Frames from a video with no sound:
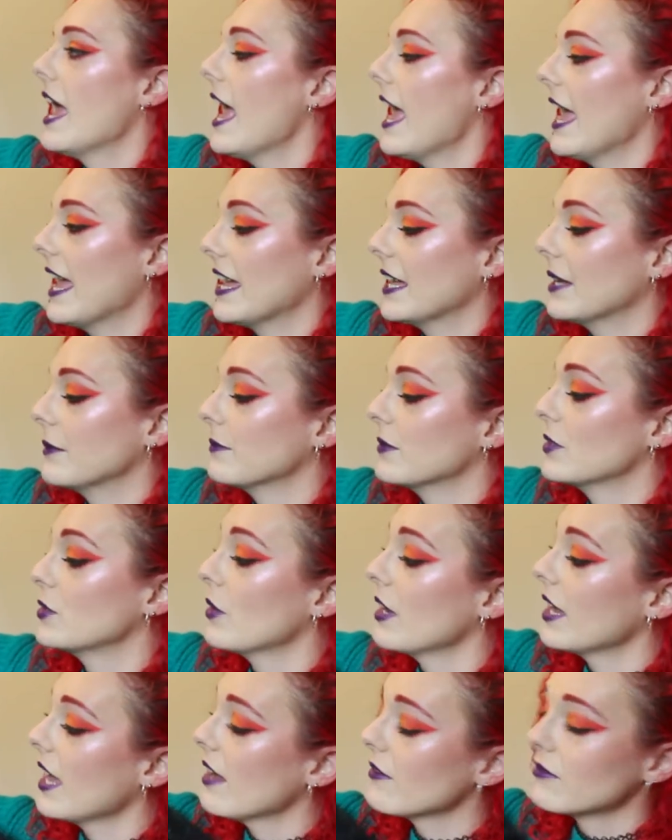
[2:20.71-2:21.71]
So
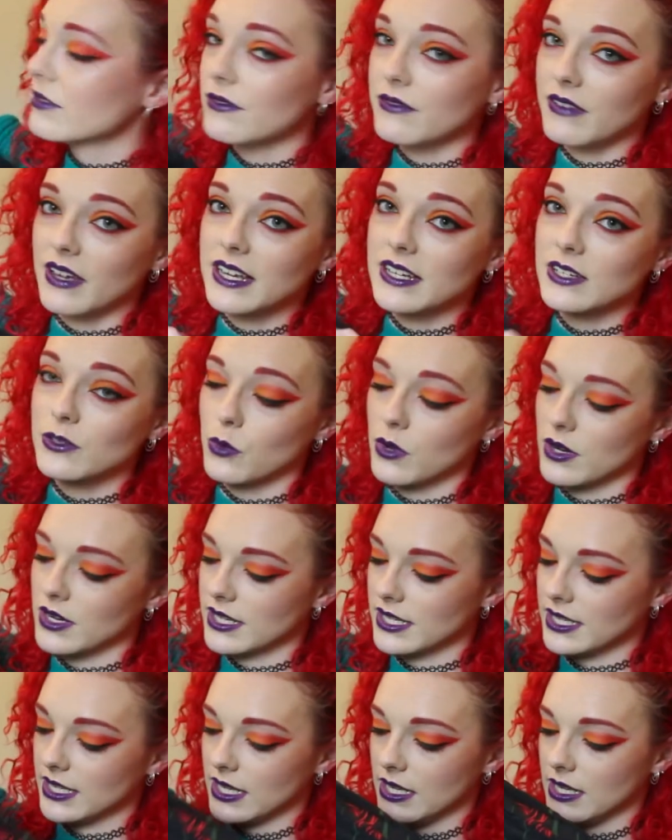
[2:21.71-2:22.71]
I have to find
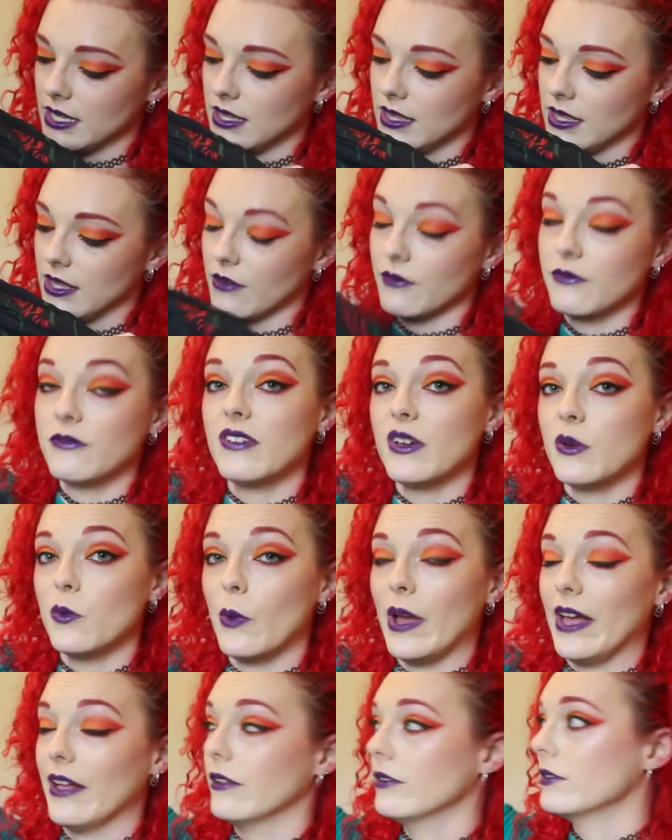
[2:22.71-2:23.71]
ones that fit
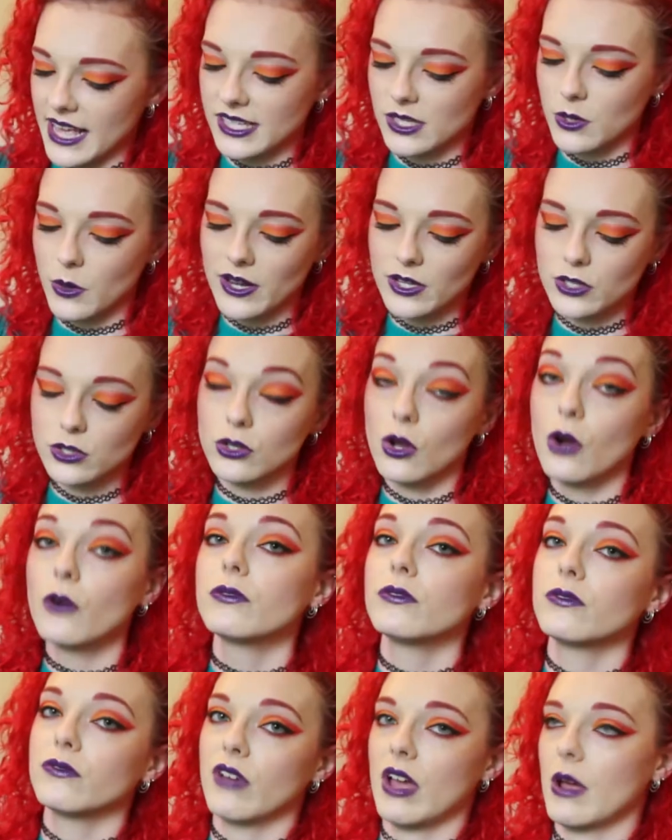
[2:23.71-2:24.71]
well. It's quite a
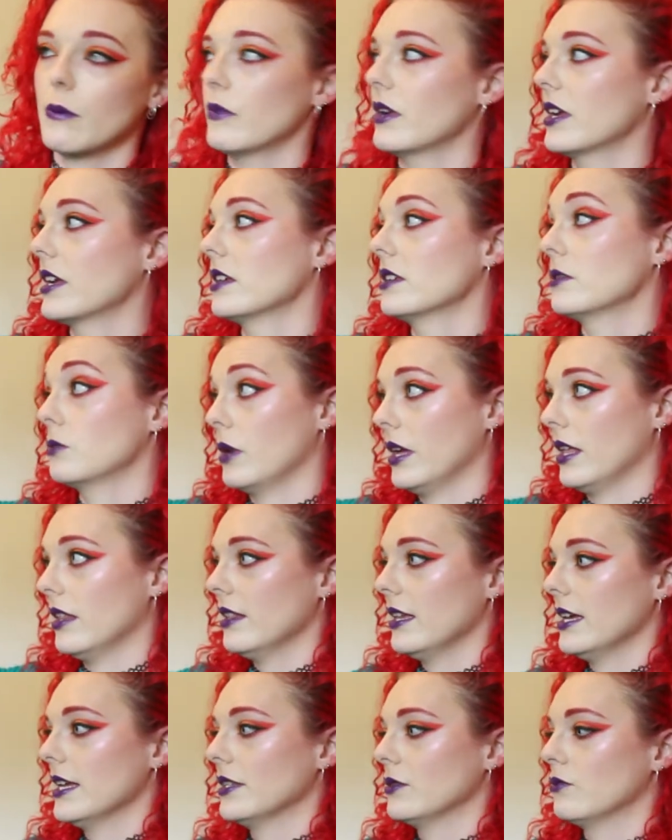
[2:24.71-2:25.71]
soft fabric as
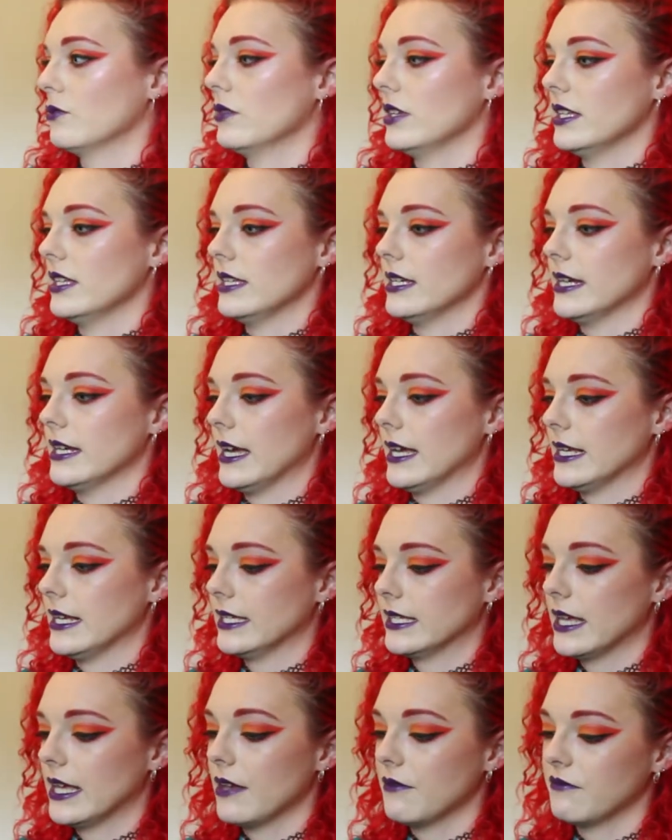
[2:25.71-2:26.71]
well. It's really
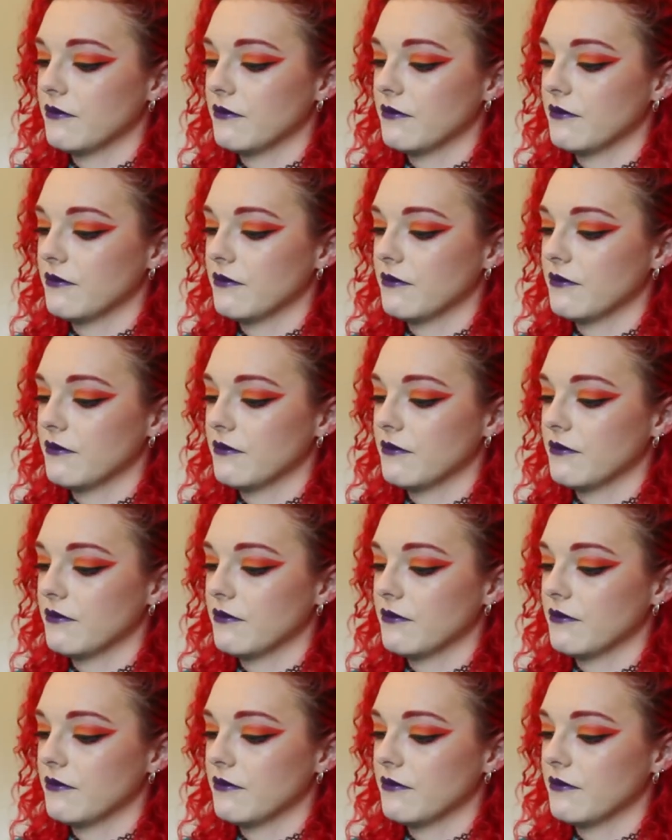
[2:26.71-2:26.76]
nice.